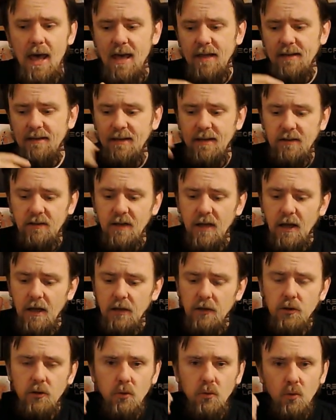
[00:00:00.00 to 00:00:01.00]
and that
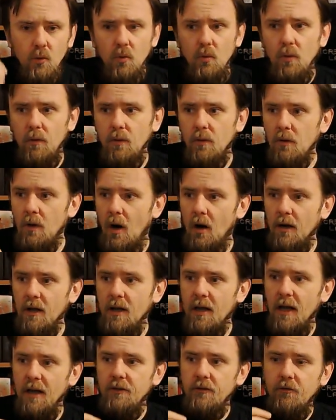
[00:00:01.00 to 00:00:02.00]
you are
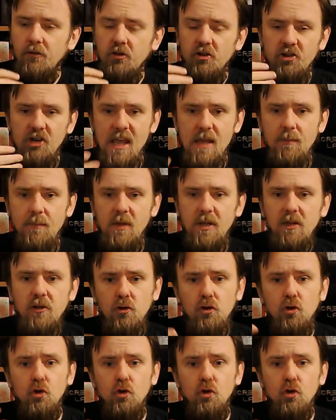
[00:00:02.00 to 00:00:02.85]
kind of shaping